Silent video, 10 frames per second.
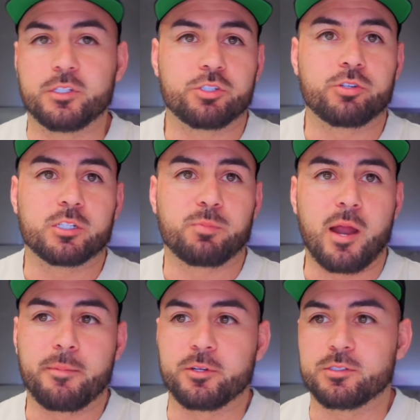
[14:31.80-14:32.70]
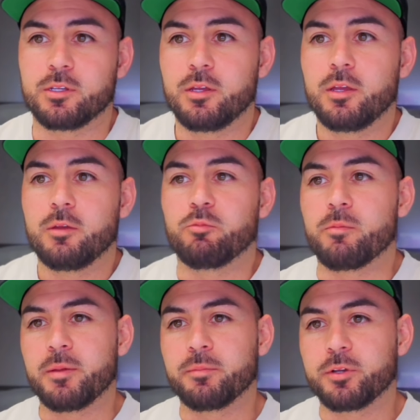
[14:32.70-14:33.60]
distressed properties.
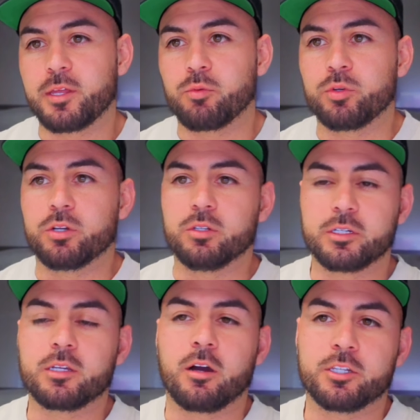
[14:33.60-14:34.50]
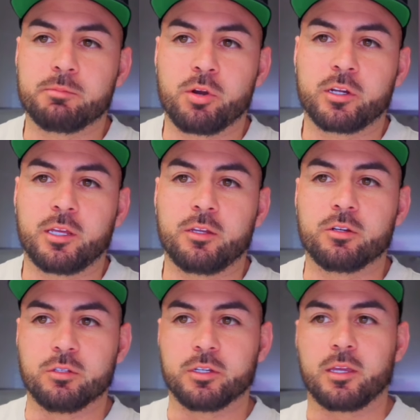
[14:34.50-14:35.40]
Remember that when you're looking on the market,
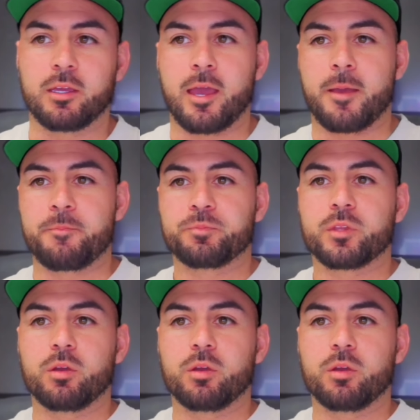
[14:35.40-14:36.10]
you're looking at